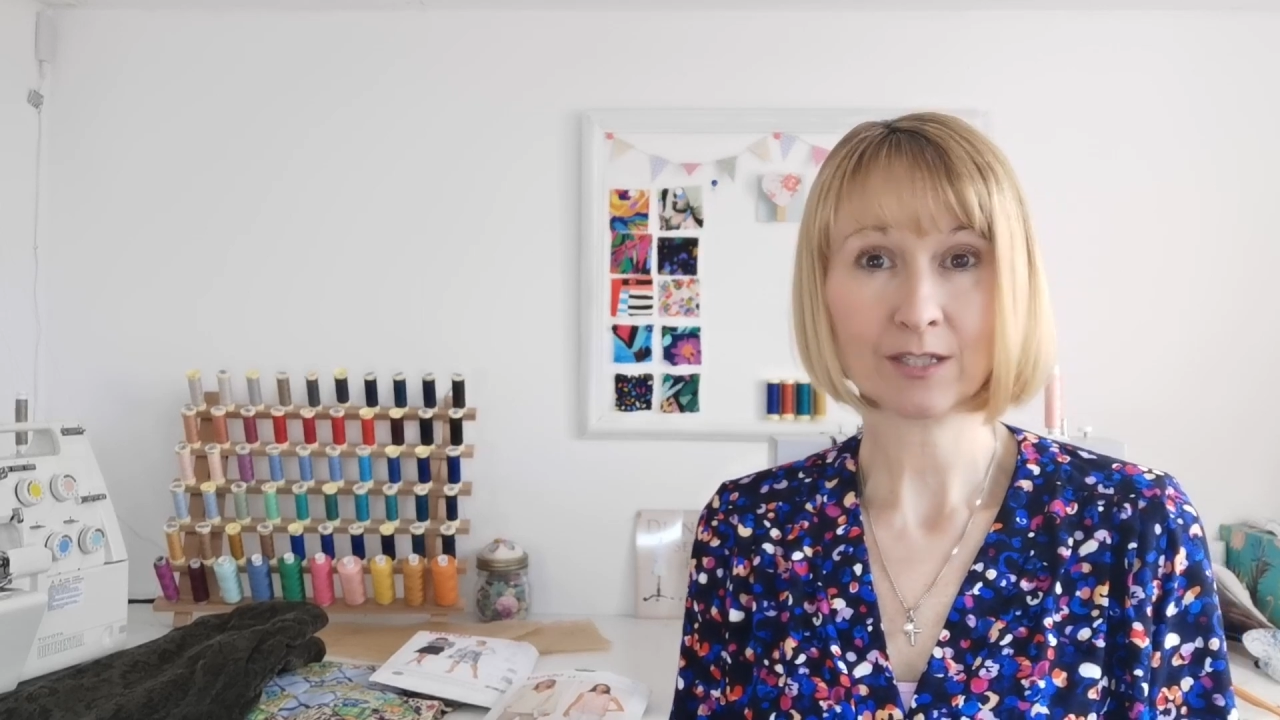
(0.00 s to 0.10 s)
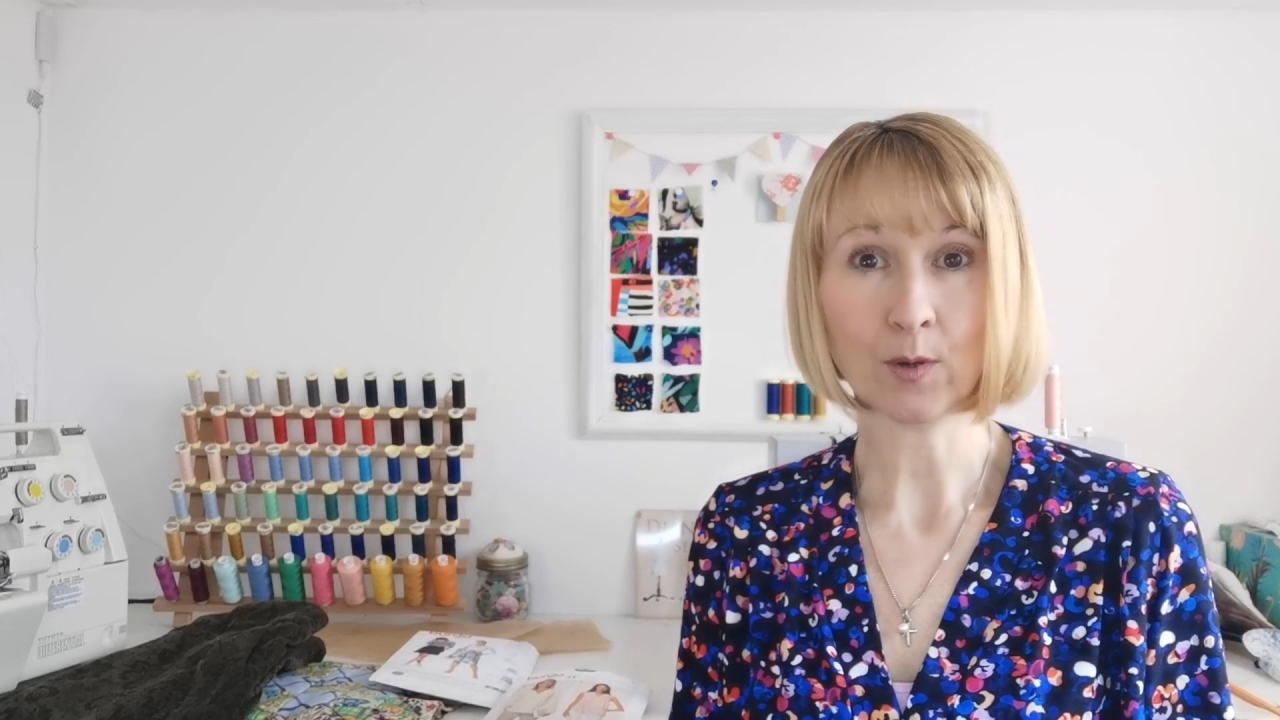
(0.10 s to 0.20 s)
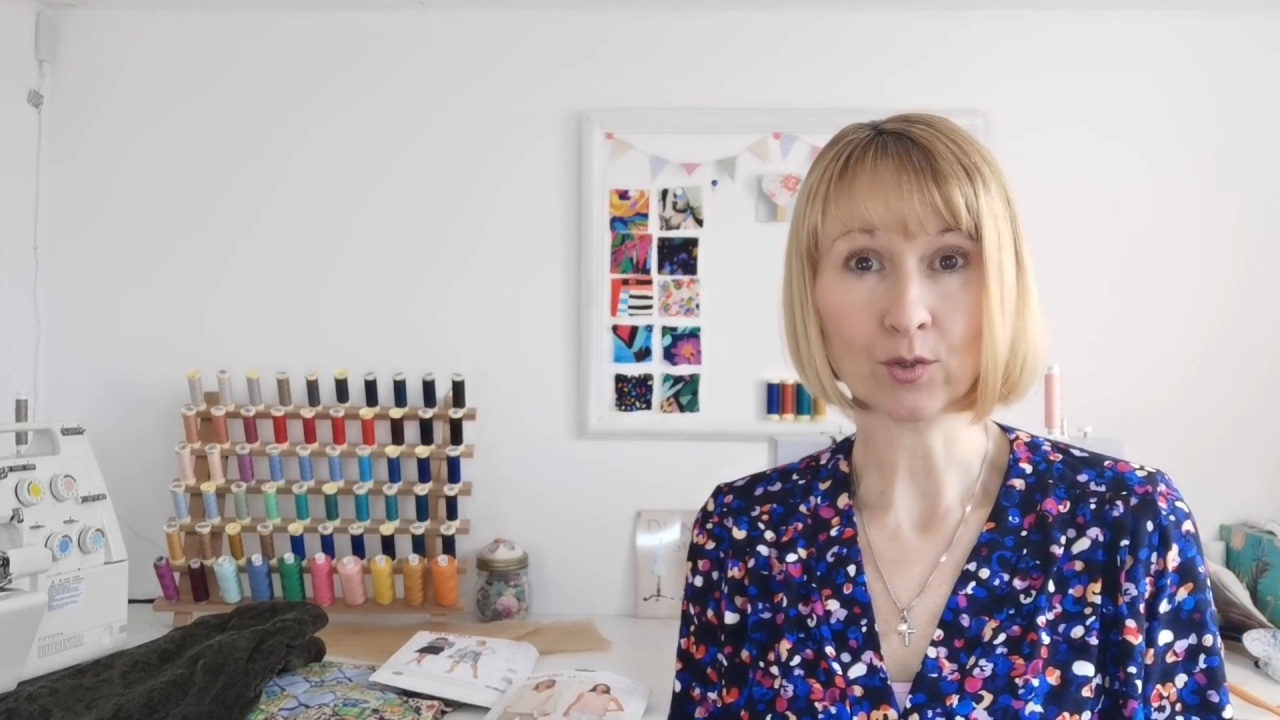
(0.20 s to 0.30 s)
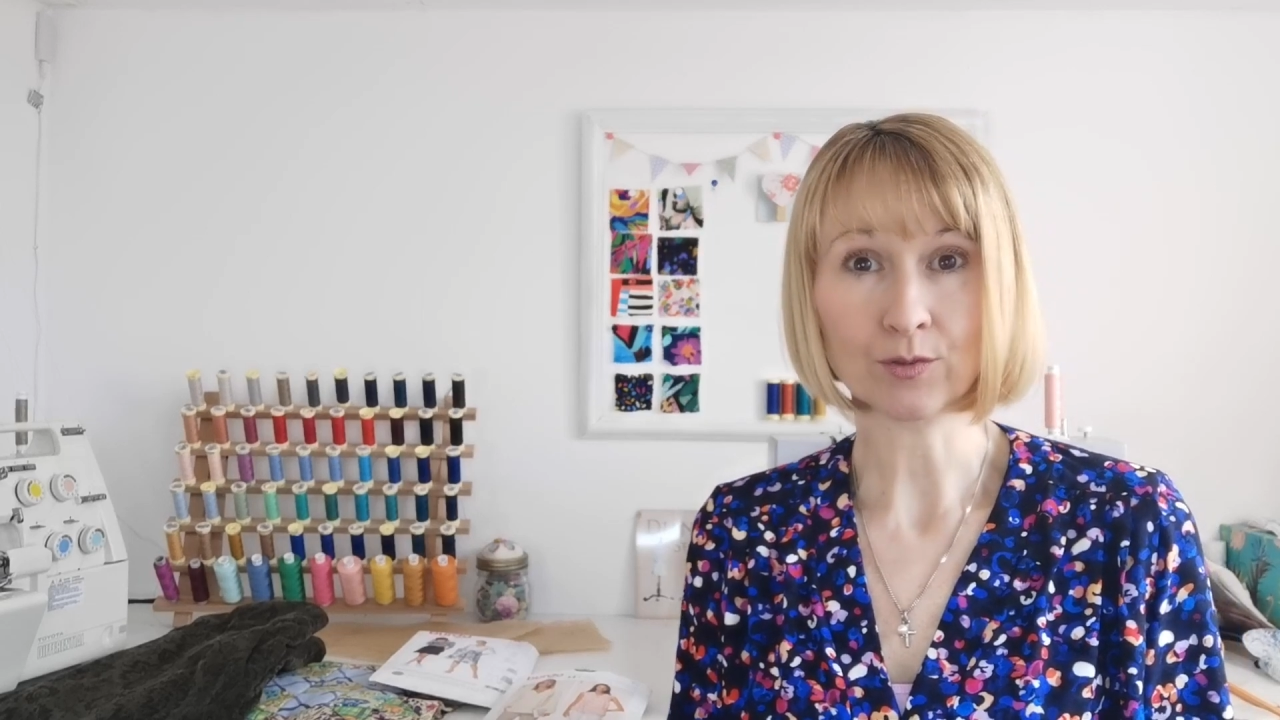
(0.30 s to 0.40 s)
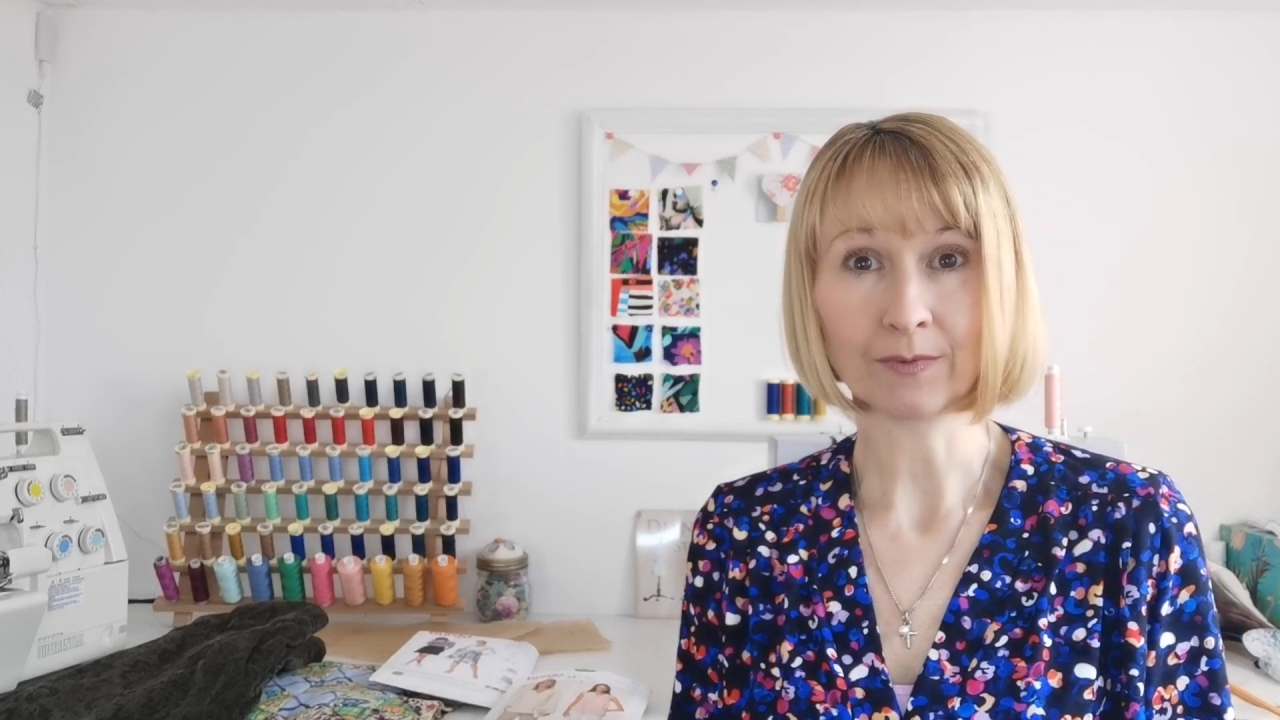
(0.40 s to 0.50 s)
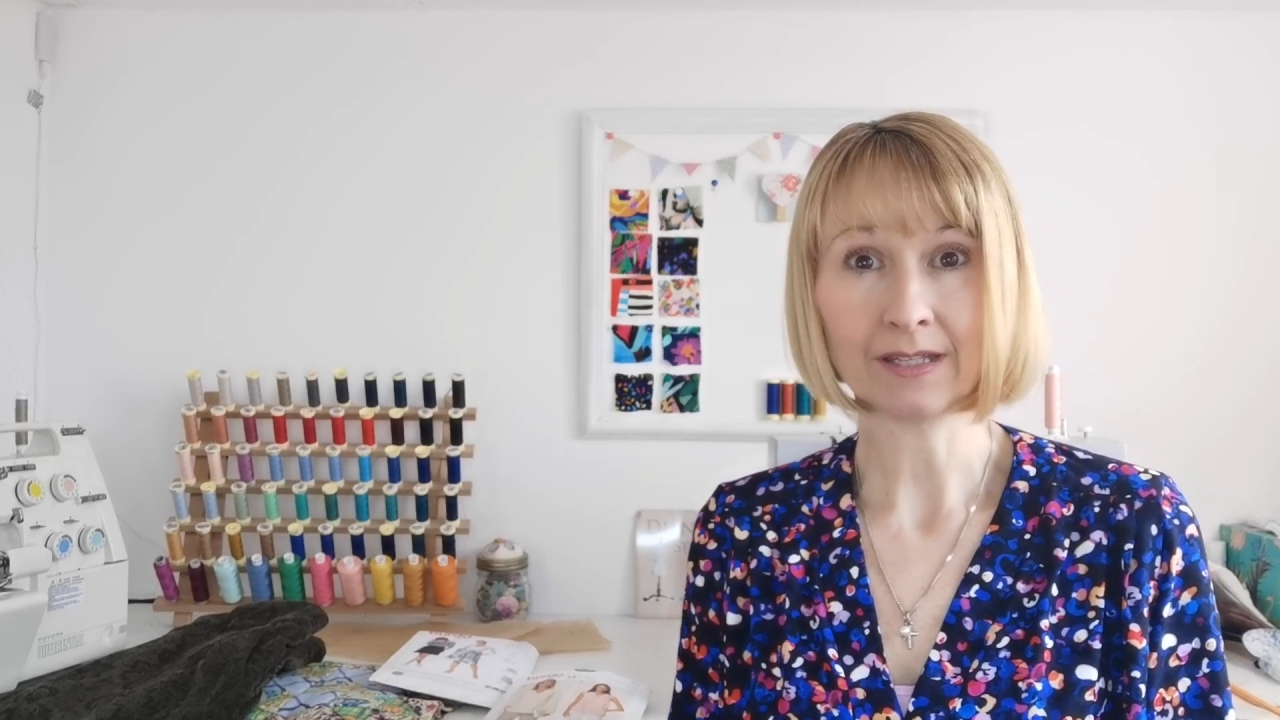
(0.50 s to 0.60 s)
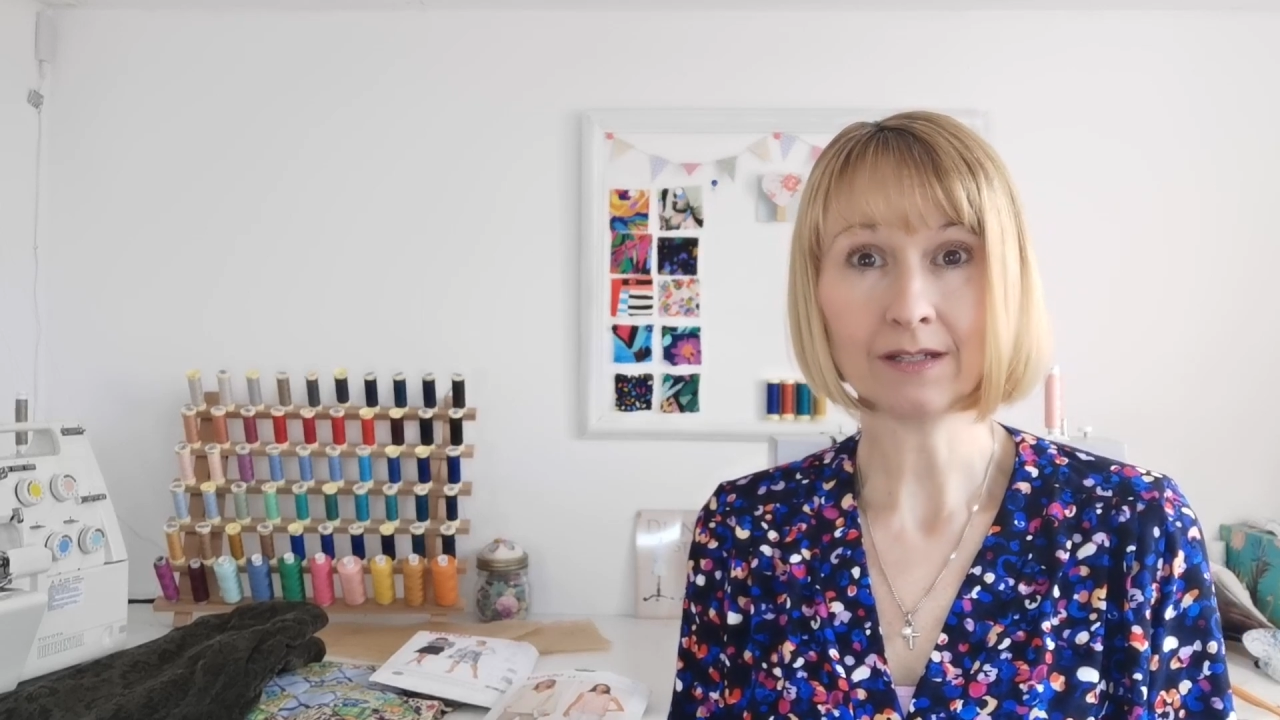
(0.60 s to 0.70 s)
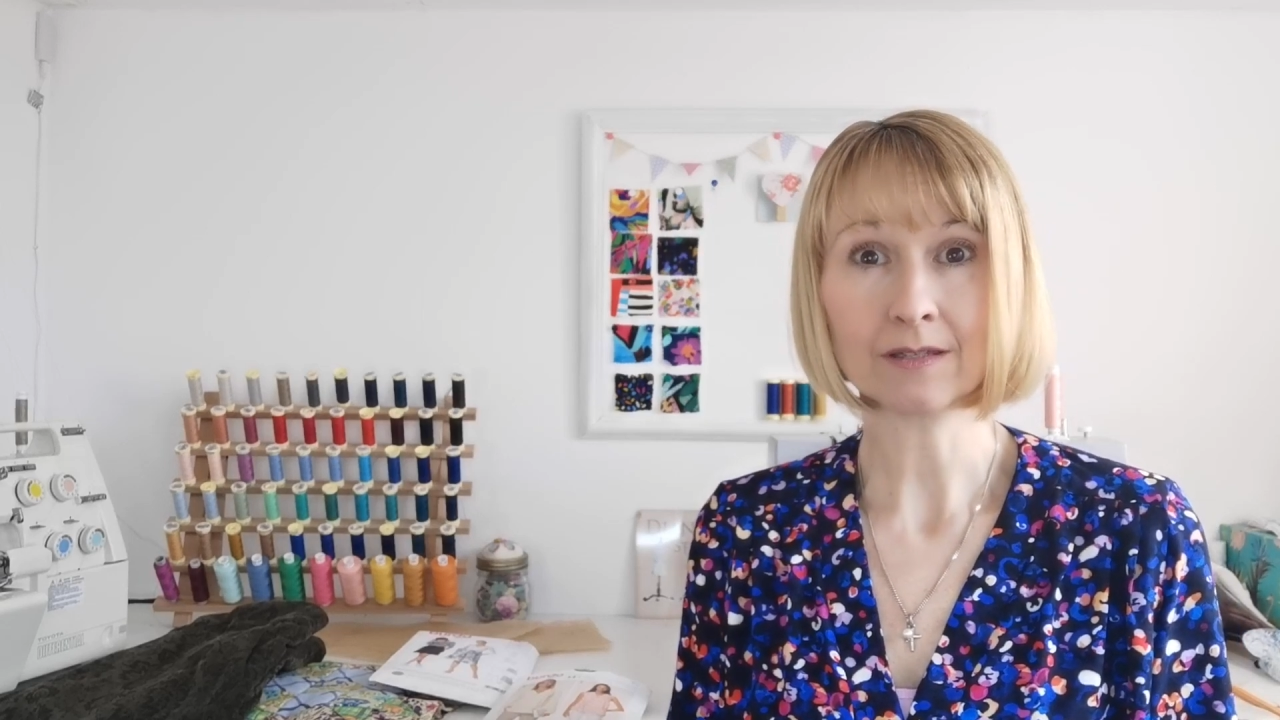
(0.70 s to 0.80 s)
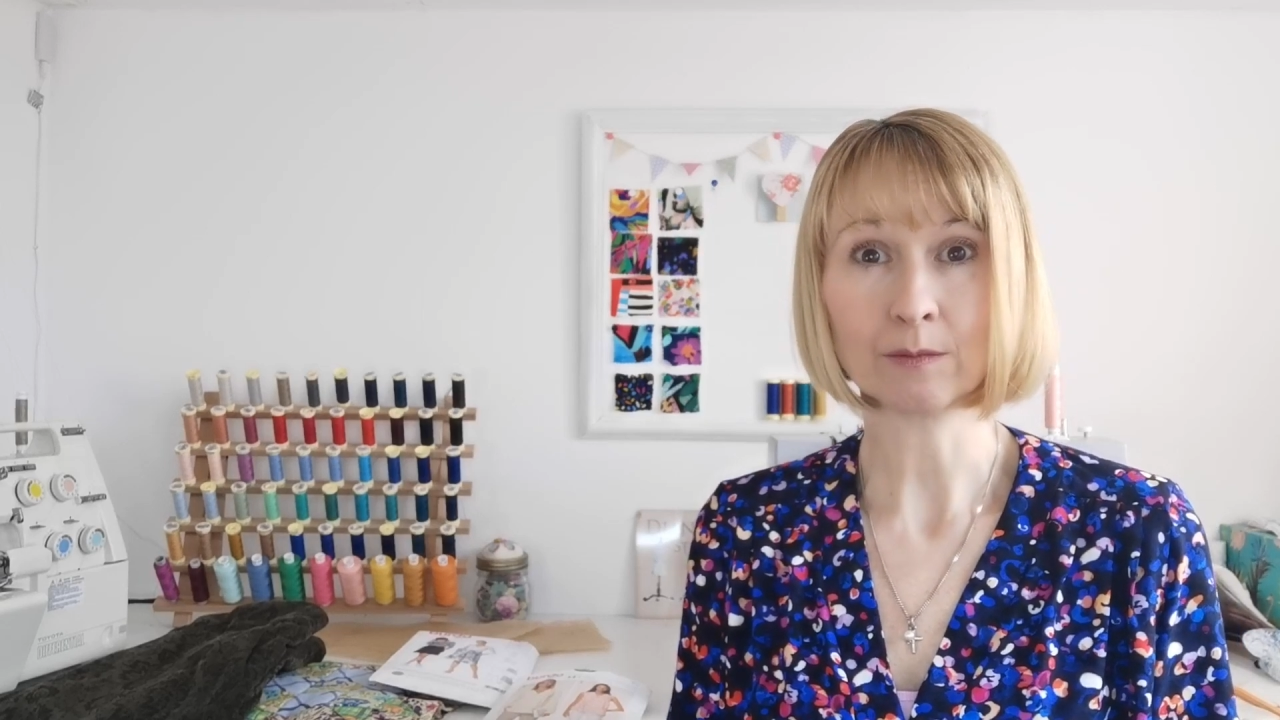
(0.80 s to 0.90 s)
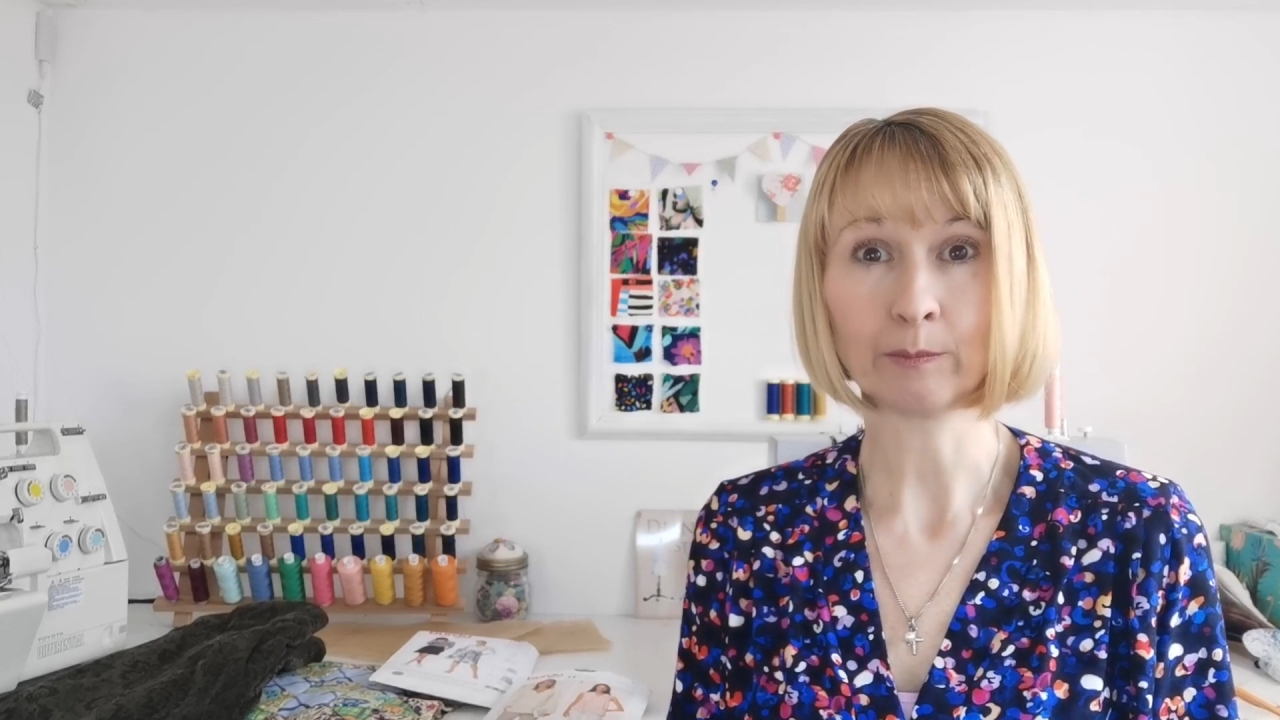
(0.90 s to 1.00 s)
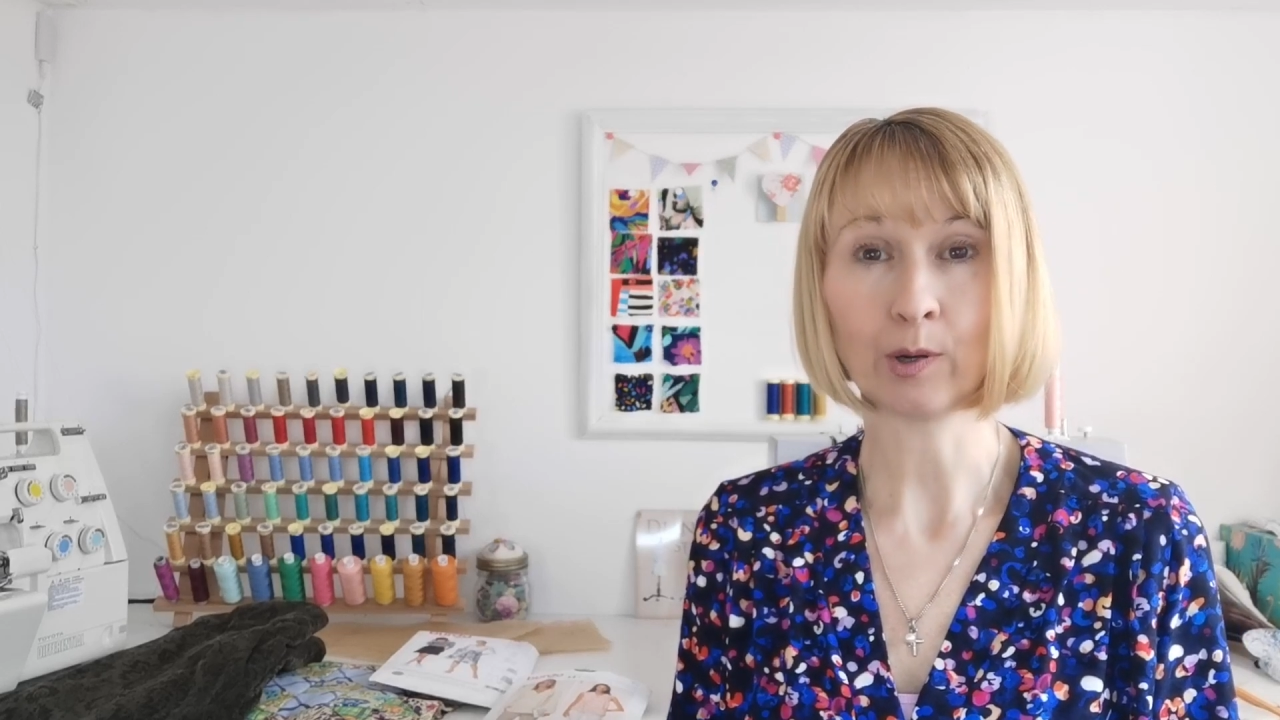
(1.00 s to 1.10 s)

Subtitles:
spot something at some